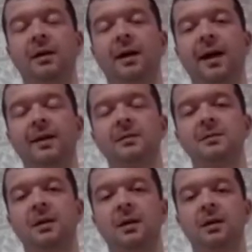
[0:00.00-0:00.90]
And
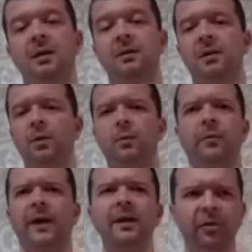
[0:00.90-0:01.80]
so
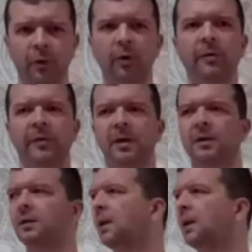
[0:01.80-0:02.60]
they thought that,